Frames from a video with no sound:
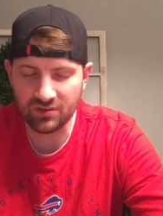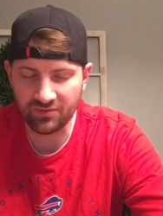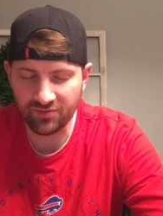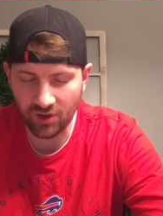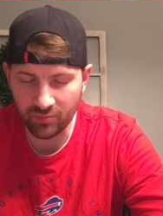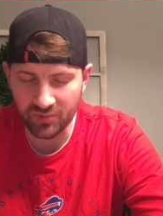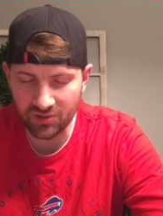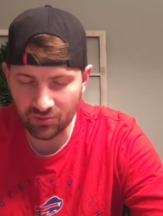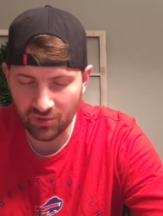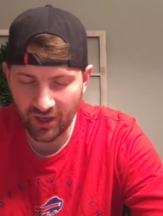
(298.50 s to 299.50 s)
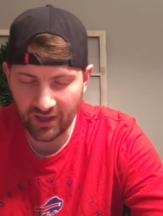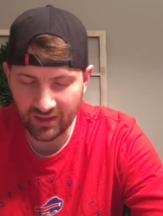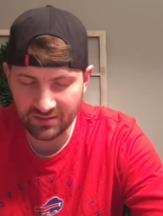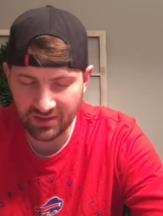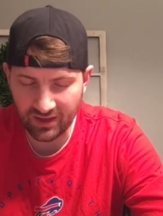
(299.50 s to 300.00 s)
from you,
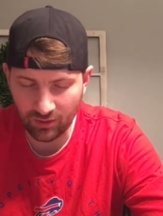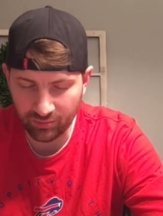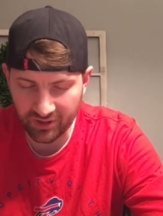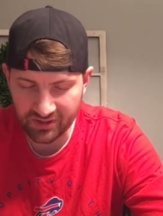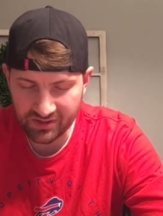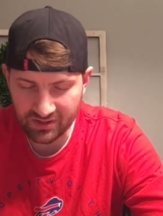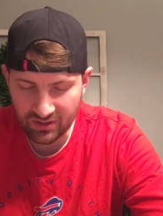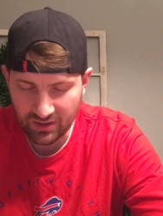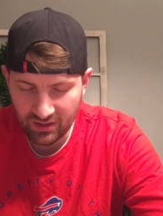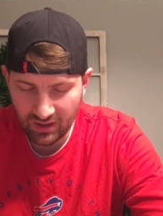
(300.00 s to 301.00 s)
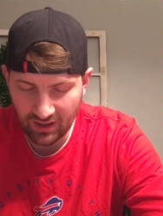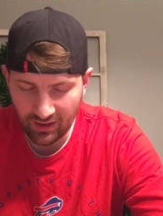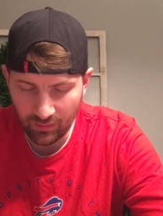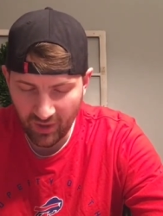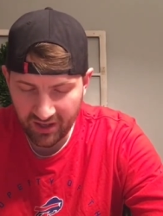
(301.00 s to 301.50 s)
God, to help us
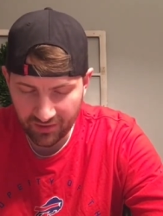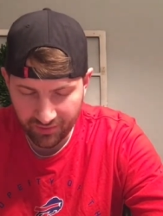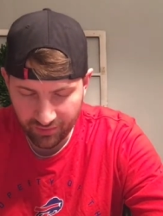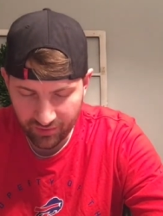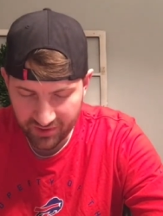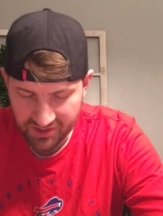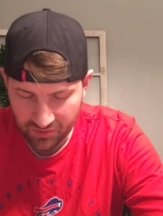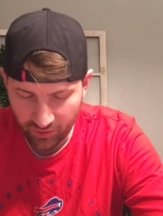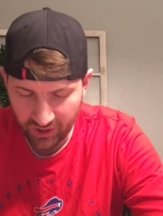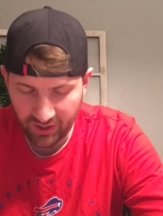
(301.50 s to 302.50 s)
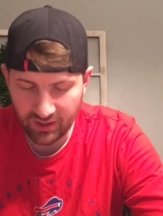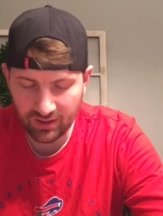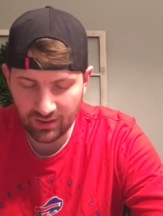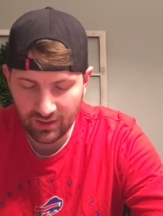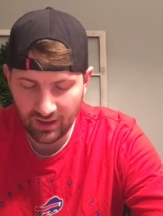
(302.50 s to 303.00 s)
make it through this week,
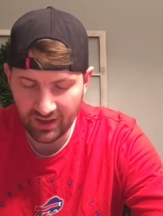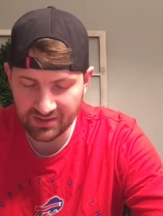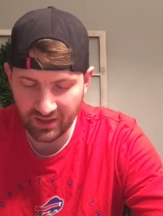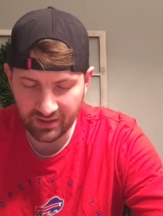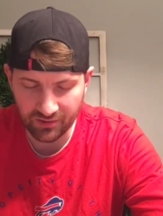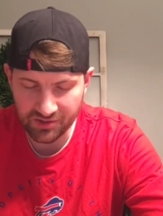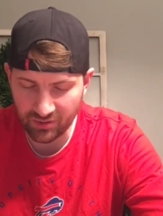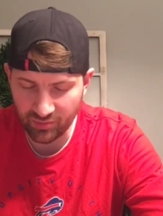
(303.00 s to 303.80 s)
as I know some